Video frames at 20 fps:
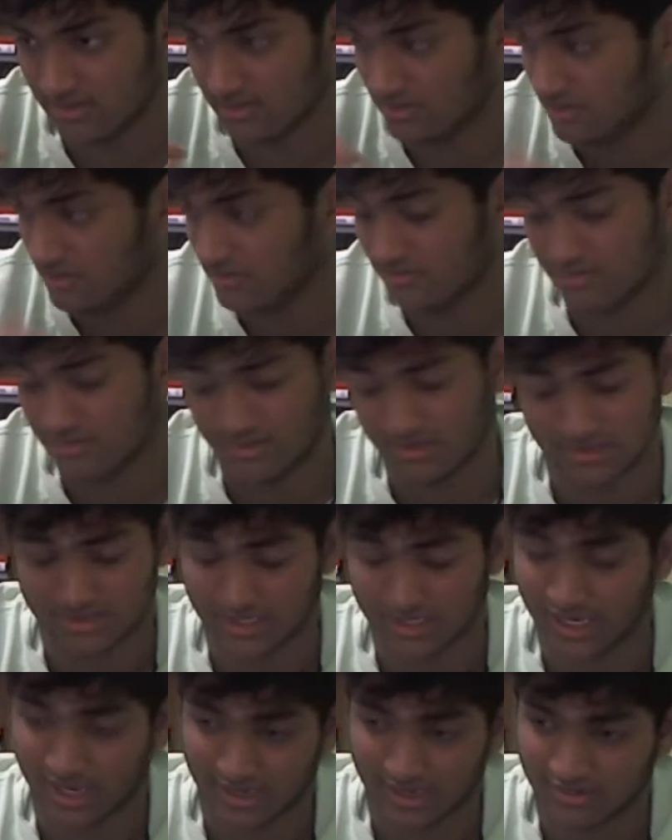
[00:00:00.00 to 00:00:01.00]
do the
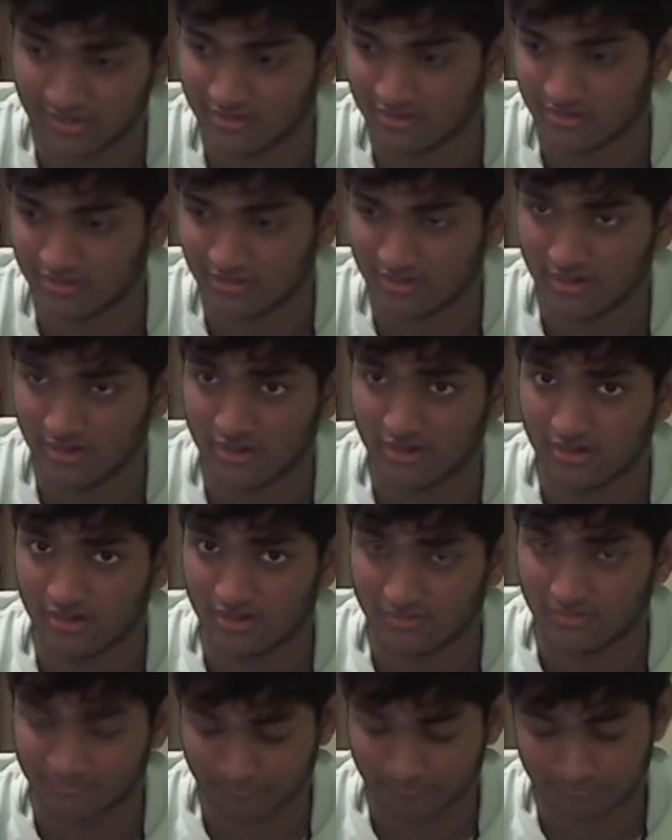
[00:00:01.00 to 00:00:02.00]
diner,
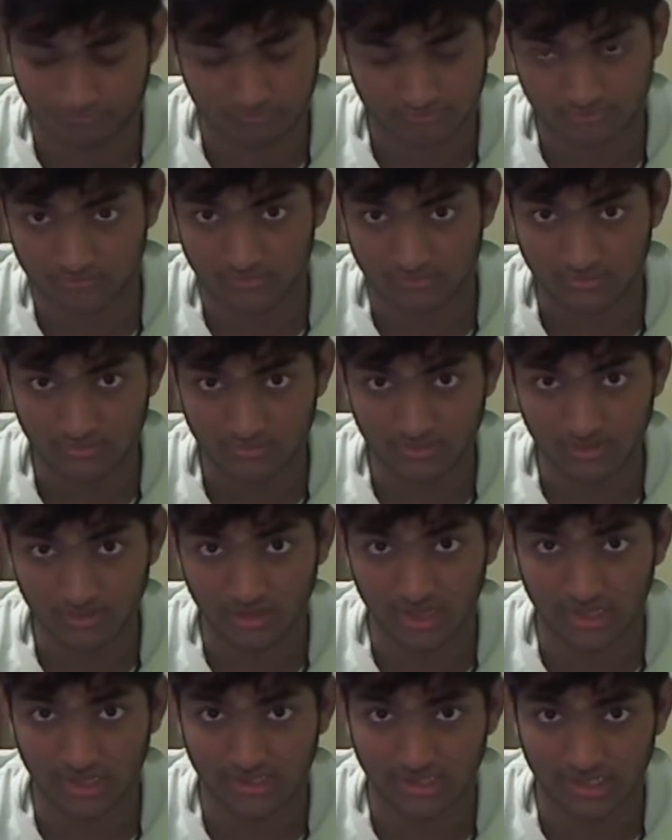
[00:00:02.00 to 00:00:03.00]

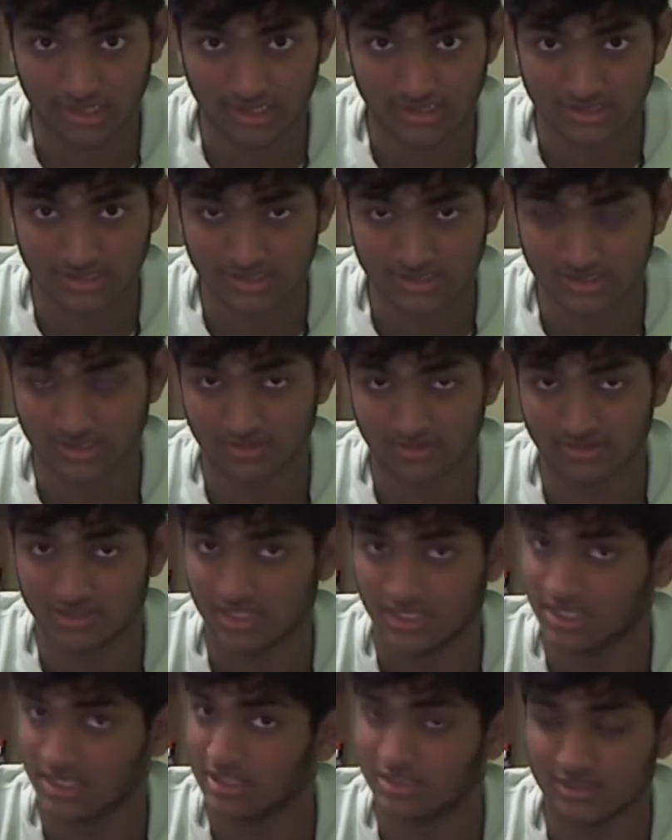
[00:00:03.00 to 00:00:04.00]
I guess, or didn't the